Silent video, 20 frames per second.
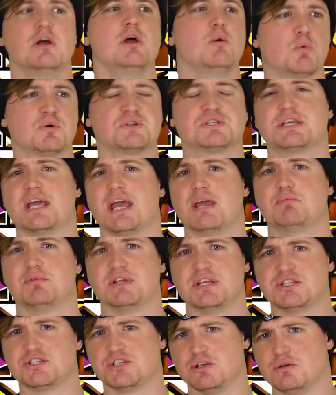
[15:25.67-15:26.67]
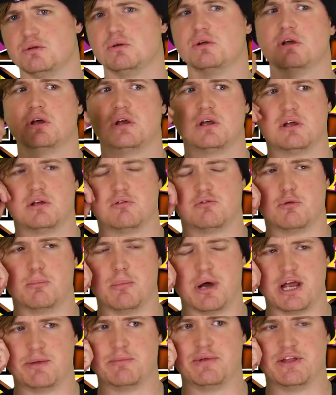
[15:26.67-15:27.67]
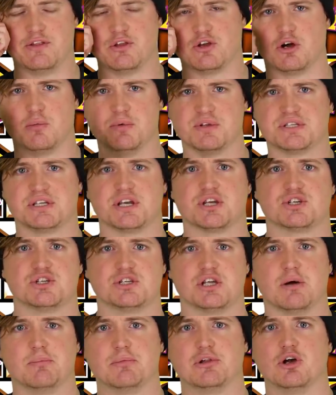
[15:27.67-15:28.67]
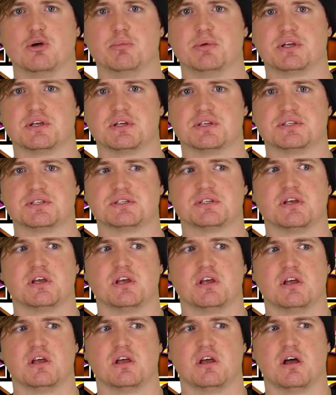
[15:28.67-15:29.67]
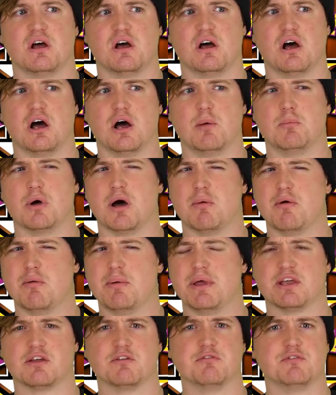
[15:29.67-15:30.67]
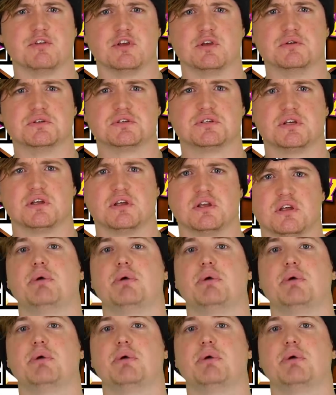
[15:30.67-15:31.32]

Once again, please do remind me in the comment section down below, because I'm a bit confused.